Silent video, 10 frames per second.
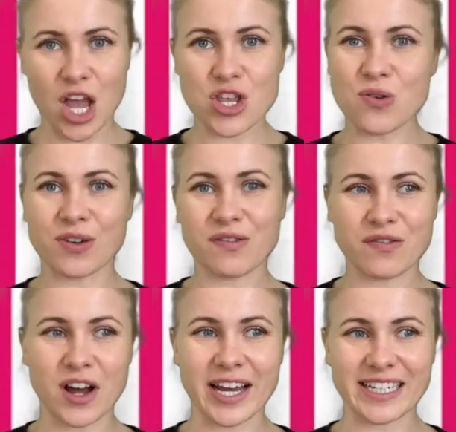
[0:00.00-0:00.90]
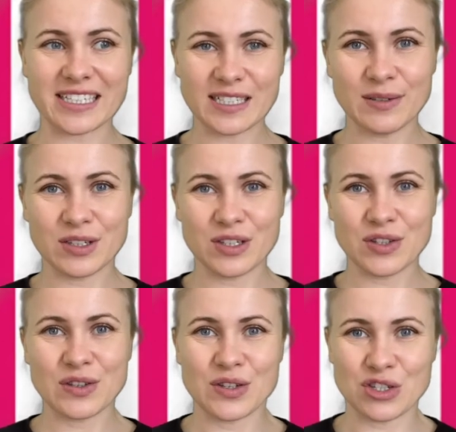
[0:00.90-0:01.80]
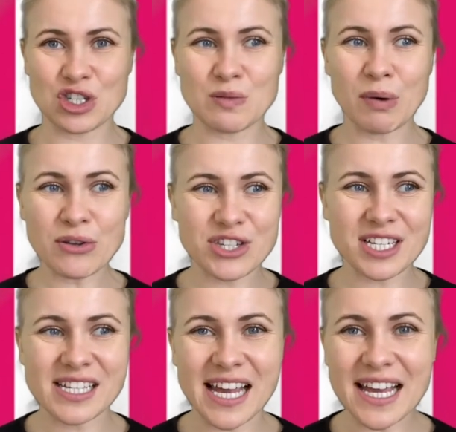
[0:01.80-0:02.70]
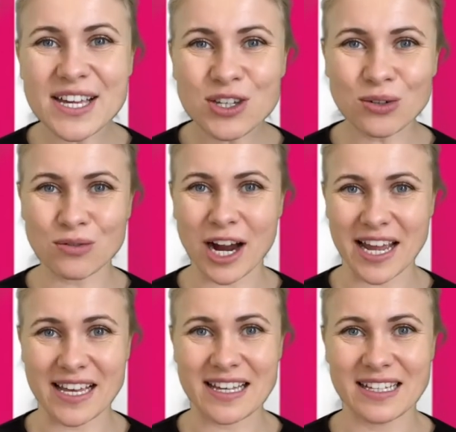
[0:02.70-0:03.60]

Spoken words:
You can find spotted eagle ray,